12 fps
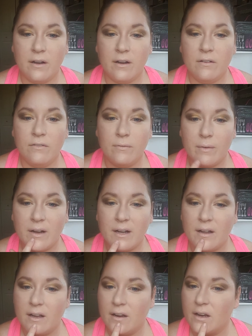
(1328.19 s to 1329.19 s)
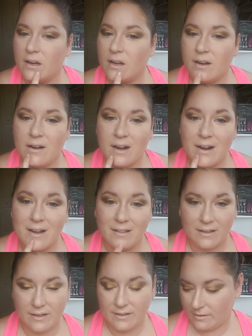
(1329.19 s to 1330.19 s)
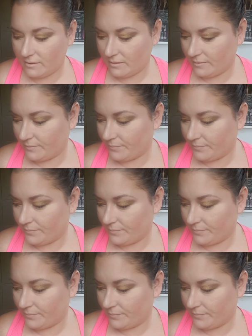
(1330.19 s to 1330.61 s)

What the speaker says: of my eyelids.